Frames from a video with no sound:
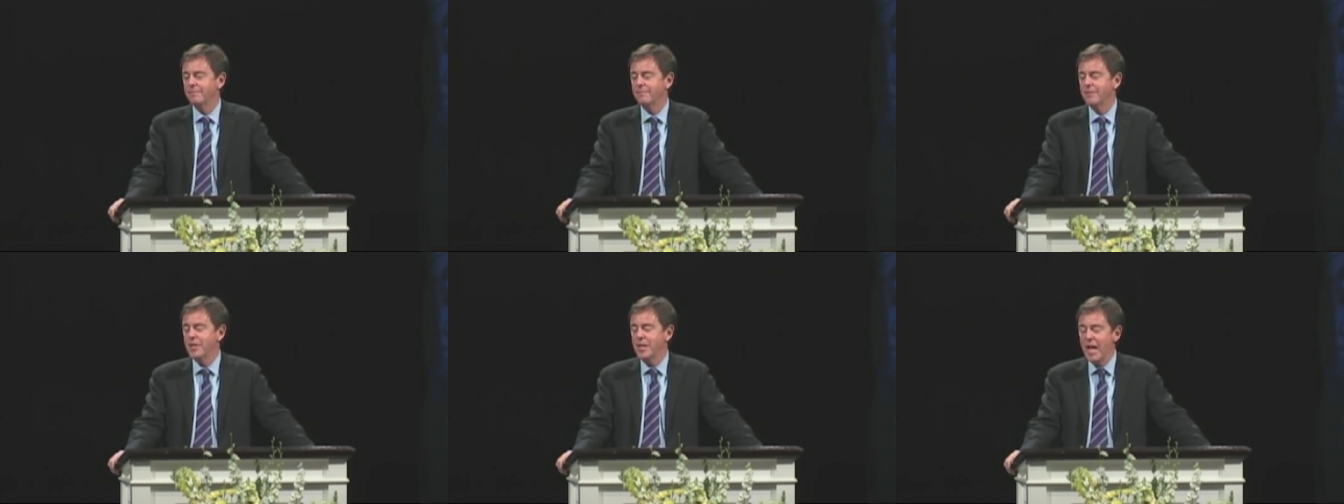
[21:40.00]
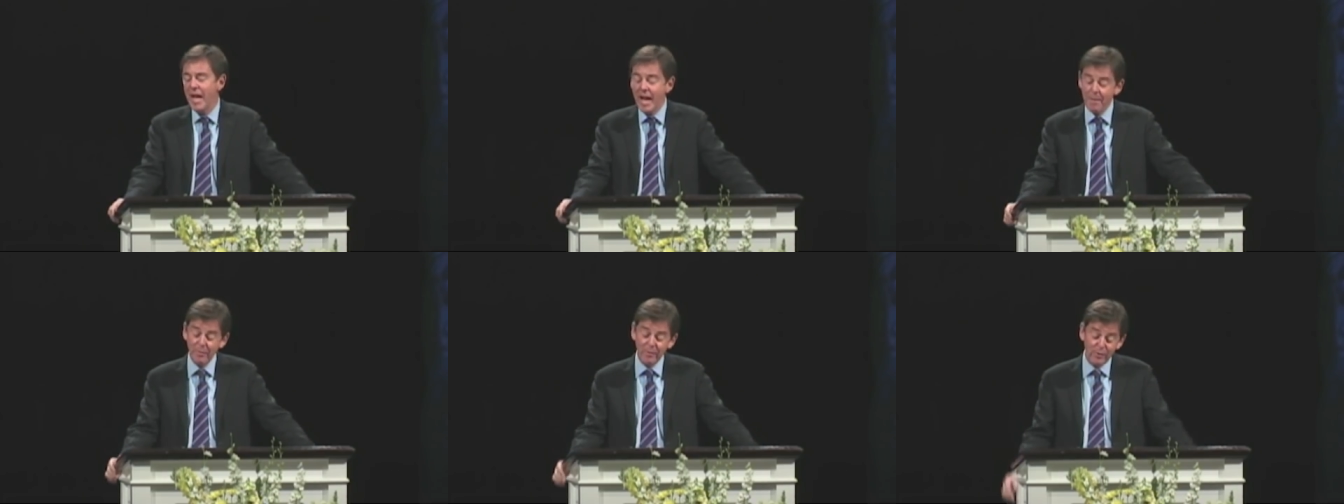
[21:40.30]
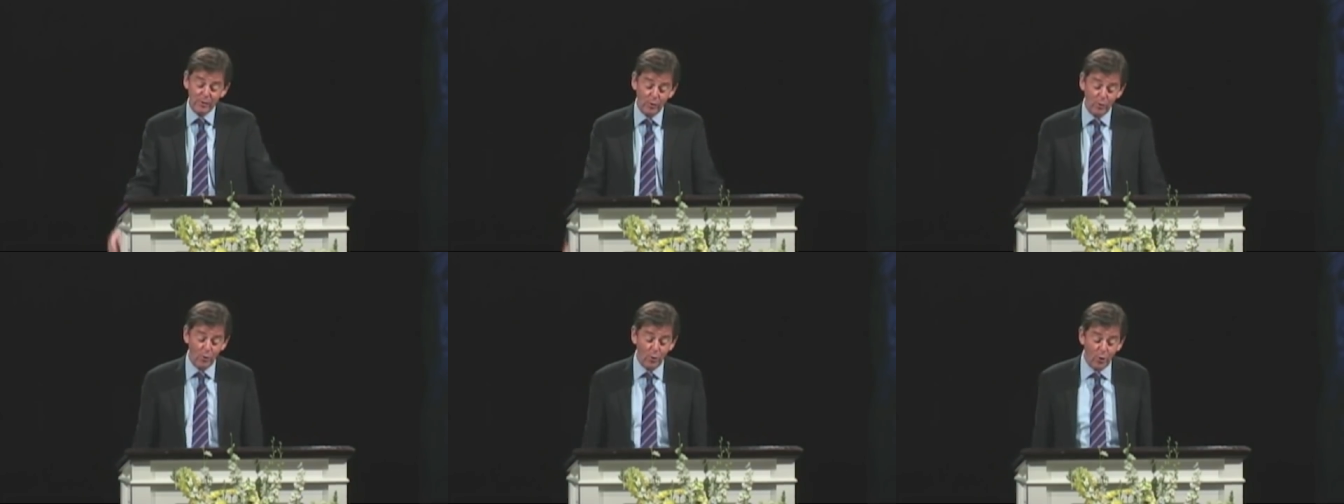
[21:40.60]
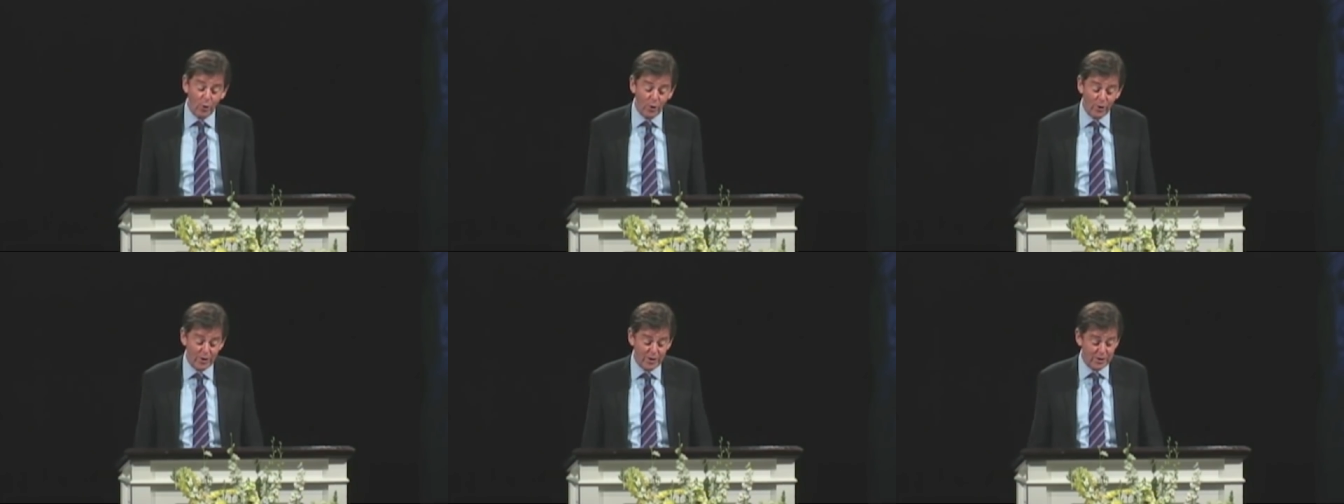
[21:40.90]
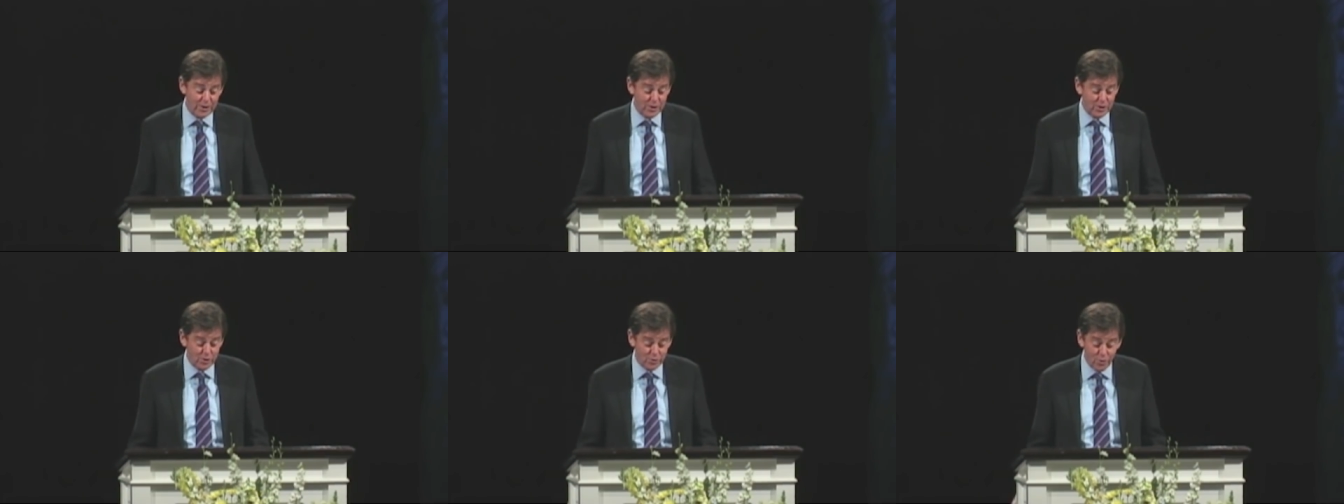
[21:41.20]
The name of the Lord
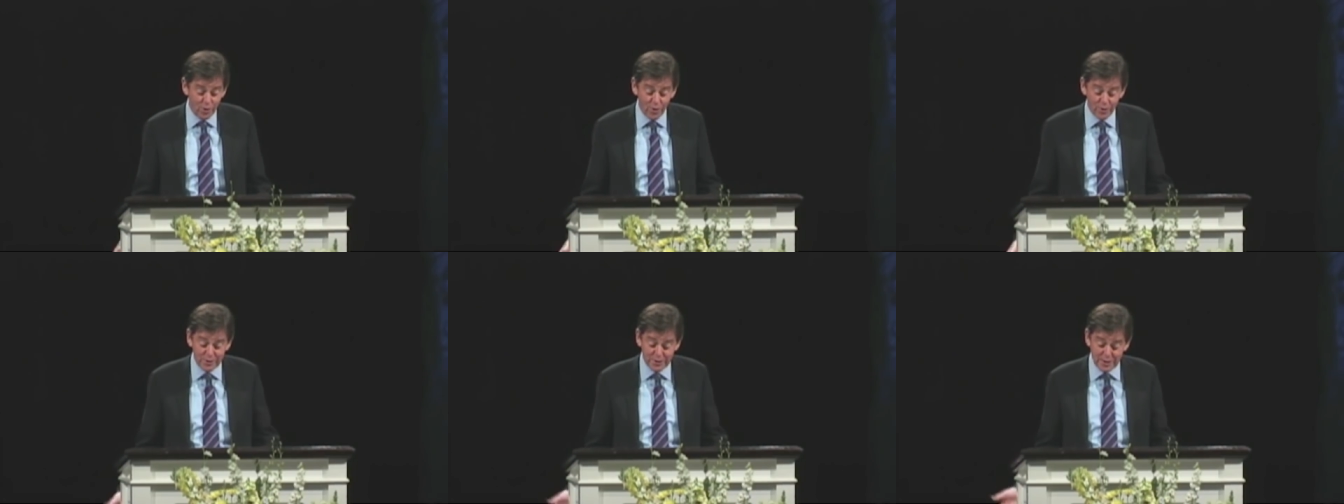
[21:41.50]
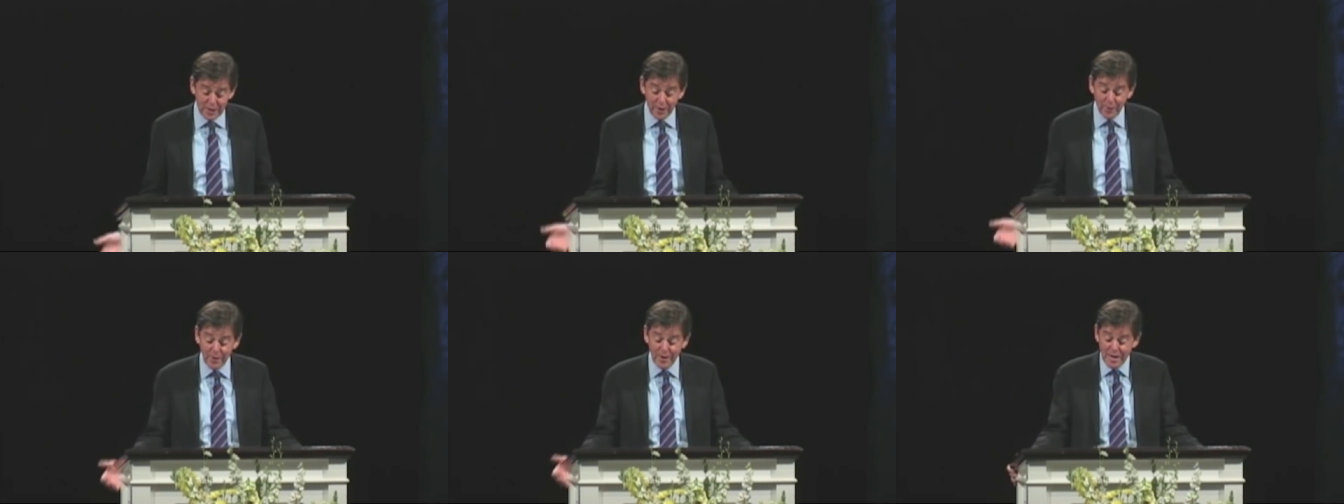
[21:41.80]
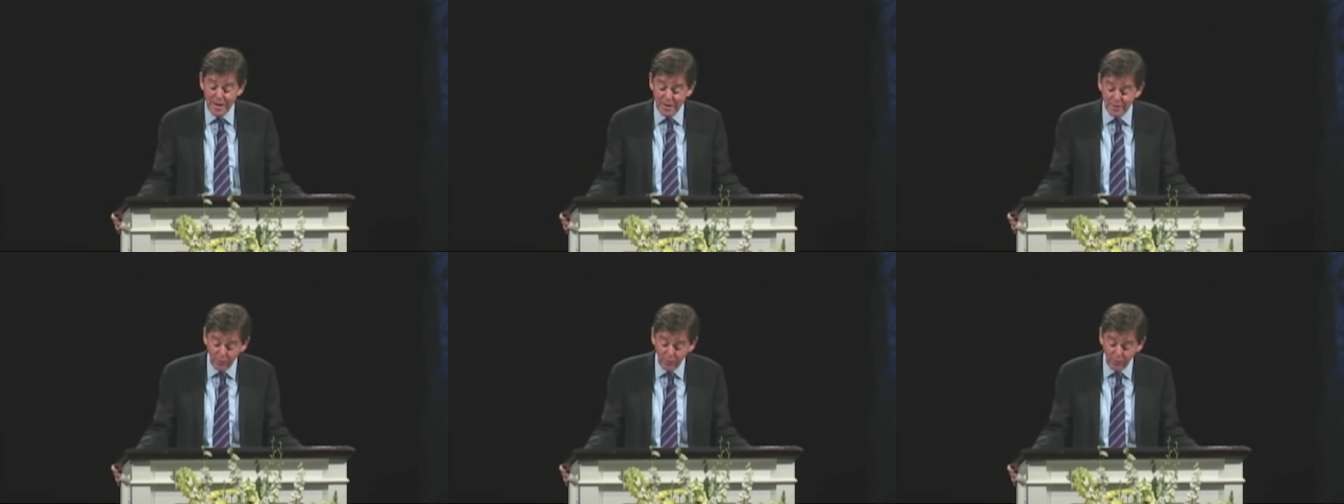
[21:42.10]
is a strong tower.